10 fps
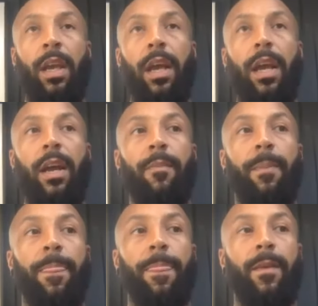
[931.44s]
Um,
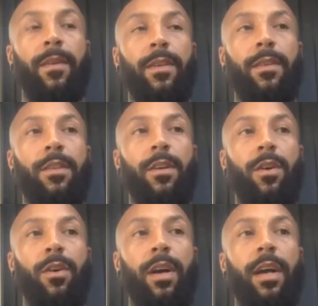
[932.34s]

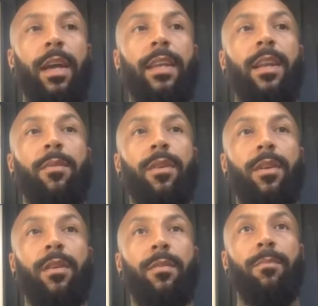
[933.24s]
so I ended up
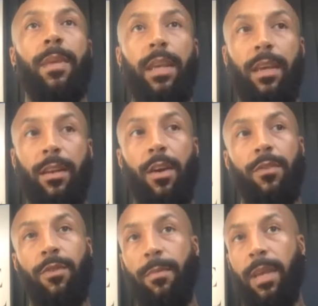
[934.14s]
meeting, going
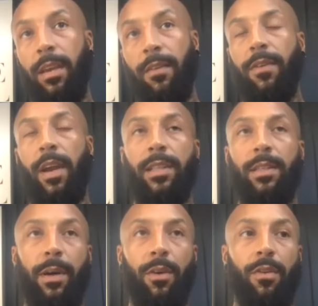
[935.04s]
for a meeting, flying to
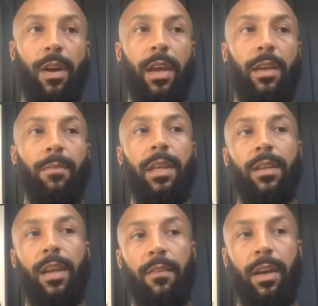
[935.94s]
Belgrade, meeting a
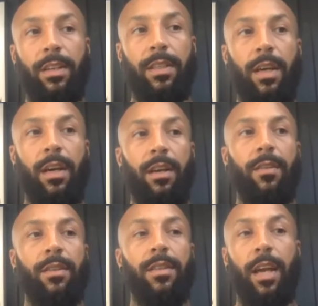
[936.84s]
director,
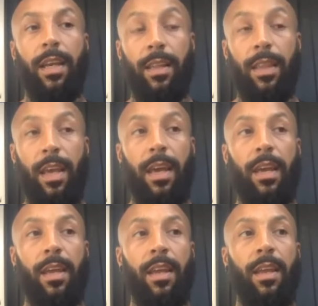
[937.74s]
signing there.
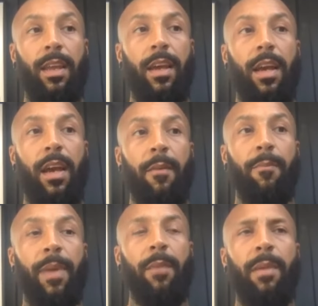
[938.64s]
Um,
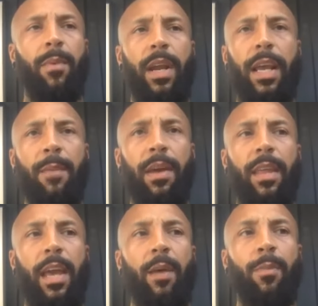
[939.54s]
but I remember when I came out
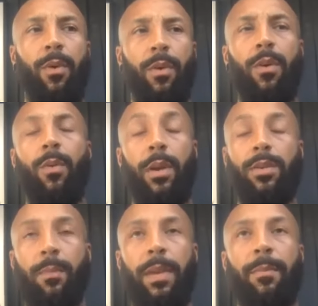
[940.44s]
the airport or when I
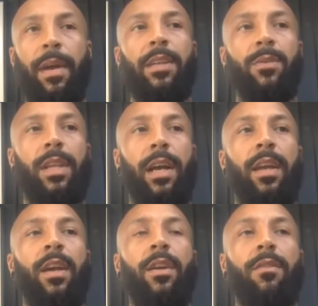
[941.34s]
was on a plane, my agent was like,
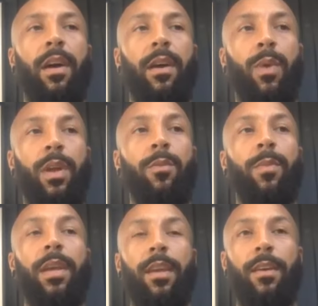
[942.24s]
right, when you
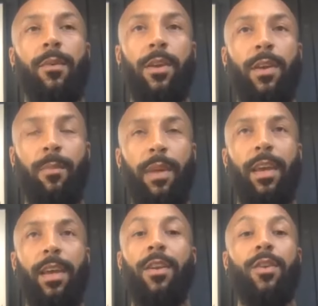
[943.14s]
be when you come
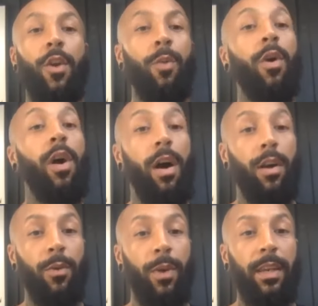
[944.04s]
here, no more
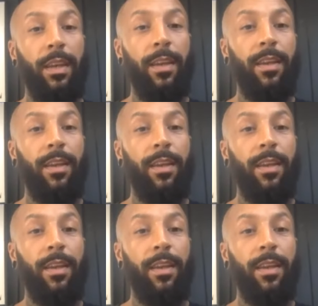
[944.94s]
arguing,